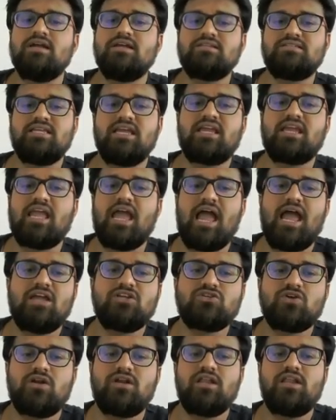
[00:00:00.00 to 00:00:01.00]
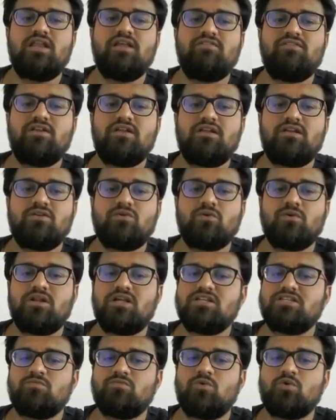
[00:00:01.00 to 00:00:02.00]
Say cash on delivery
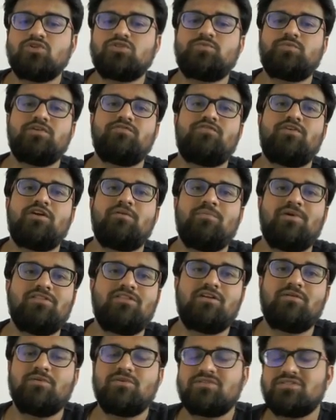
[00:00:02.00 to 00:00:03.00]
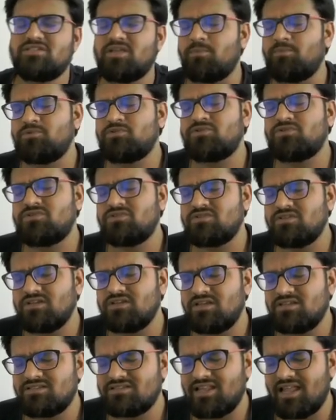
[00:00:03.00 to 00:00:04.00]
today is most preferred method.
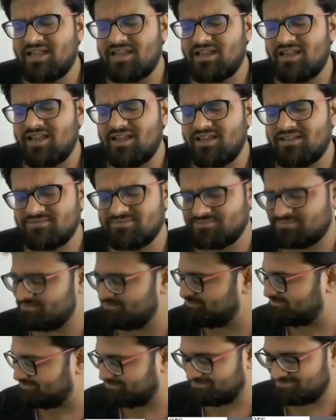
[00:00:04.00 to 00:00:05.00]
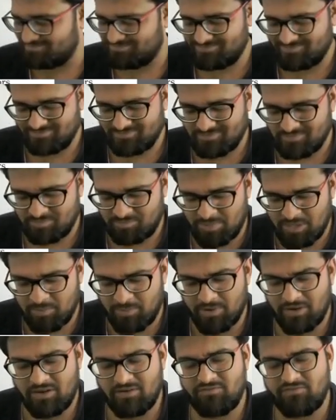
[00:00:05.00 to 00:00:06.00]
It's like
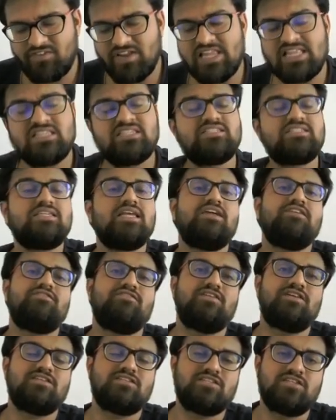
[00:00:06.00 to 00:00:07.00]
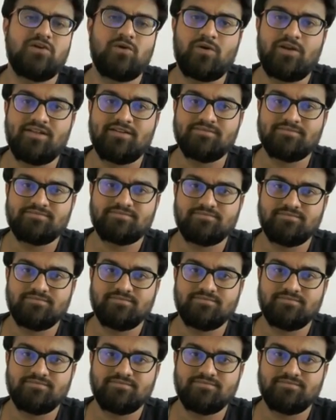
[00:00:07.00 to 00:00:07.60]
people feel safe in C O D.